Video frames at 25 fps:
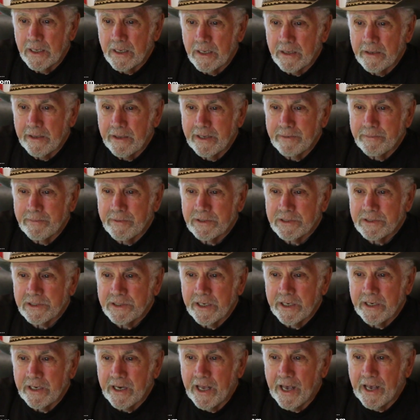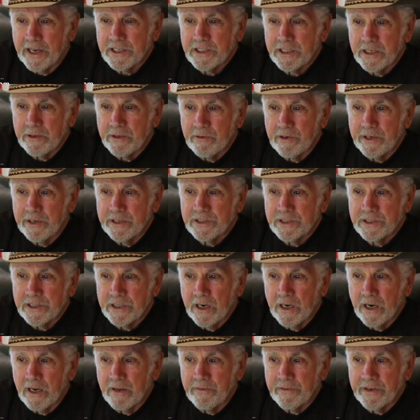Lenman said actually releasing
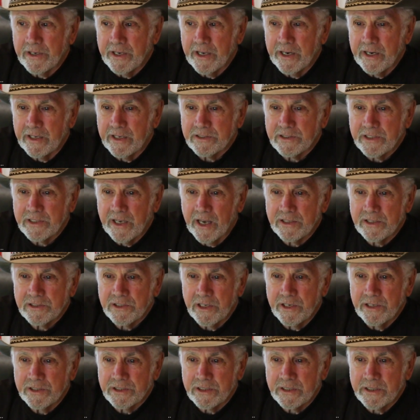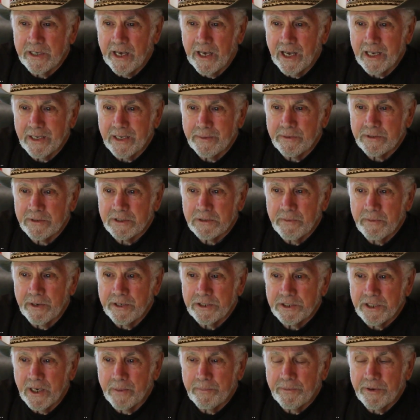all of the Kennedy assassination documents
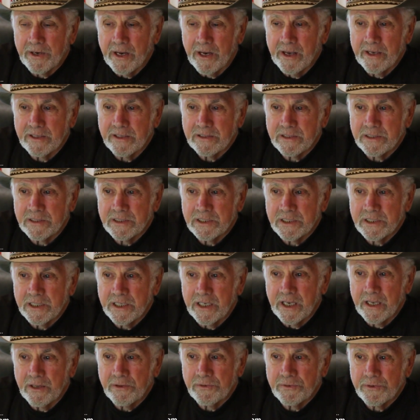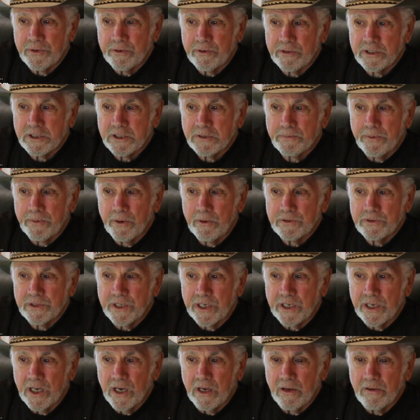might jeopardize the CIA through exposing
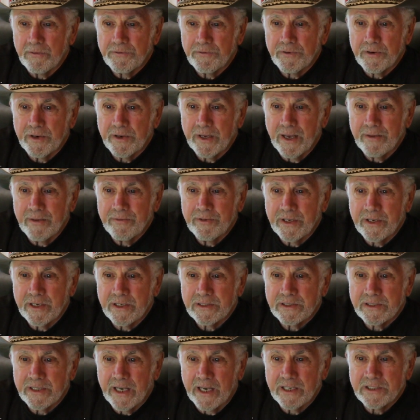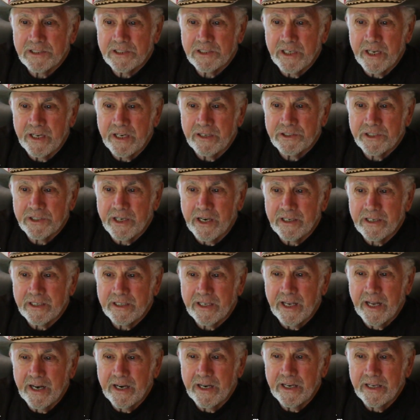it all for having assassinated John
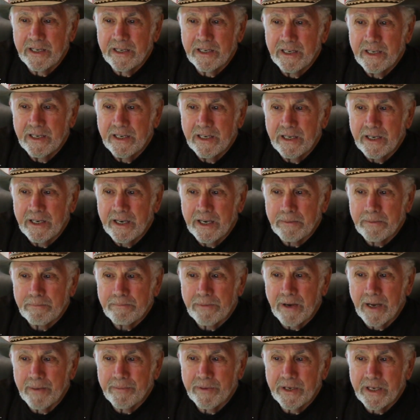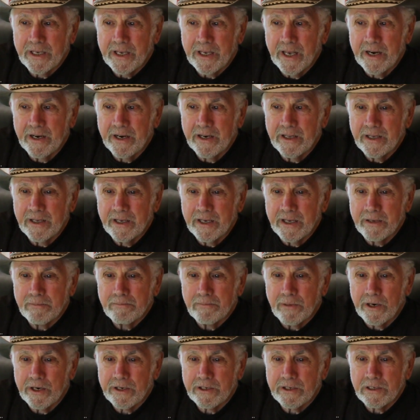Kennedy and Bobby Kennedy and
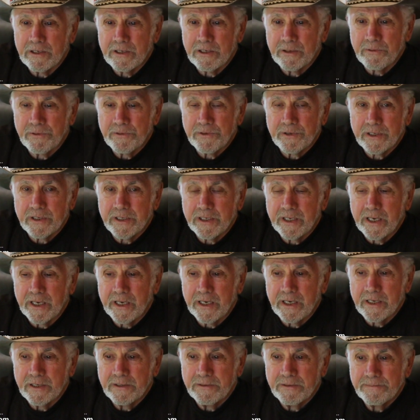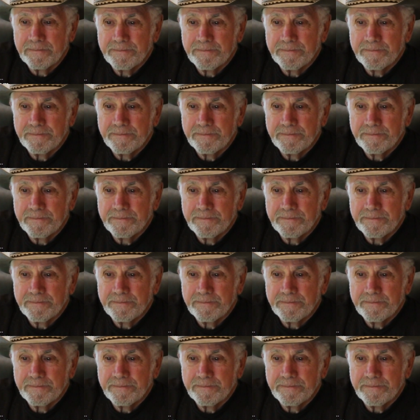Martin Luther King.